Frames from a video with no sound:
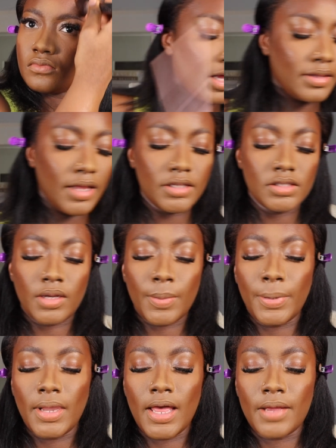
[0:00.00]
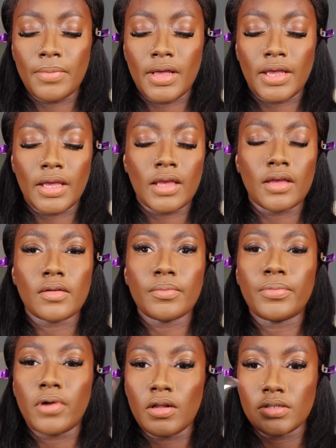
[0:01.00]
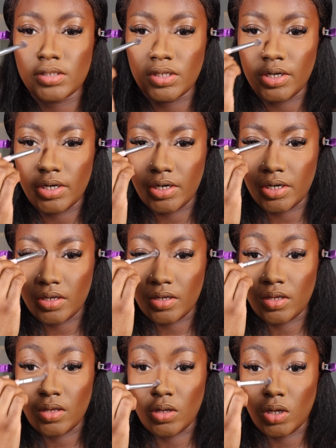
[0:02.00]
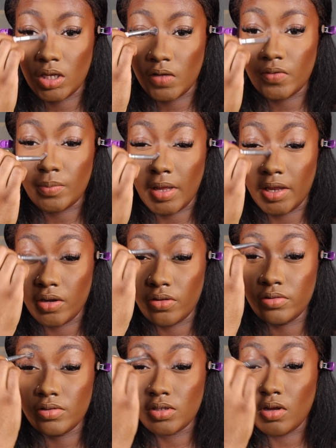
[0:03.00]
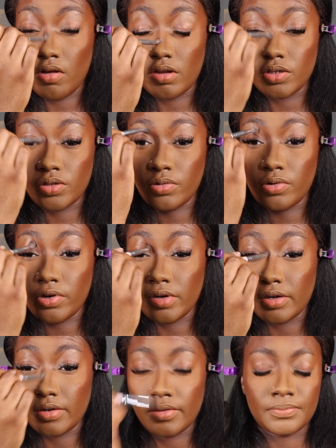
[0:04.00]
I like to apply my bronzer over my nose contour.